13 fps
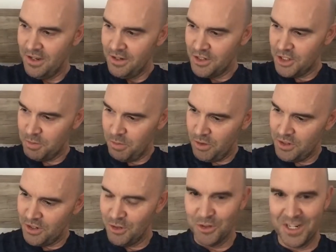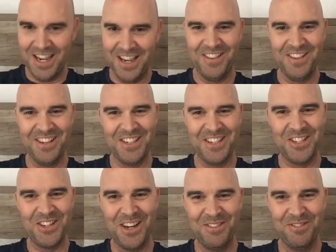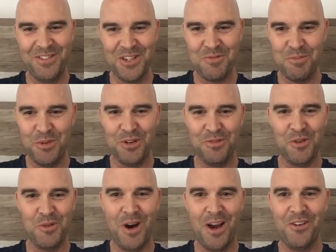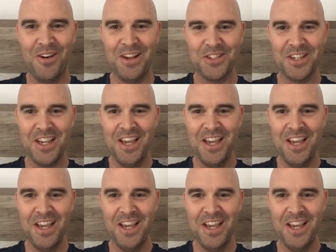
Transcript: spurted all down the side of this beautiful white dress.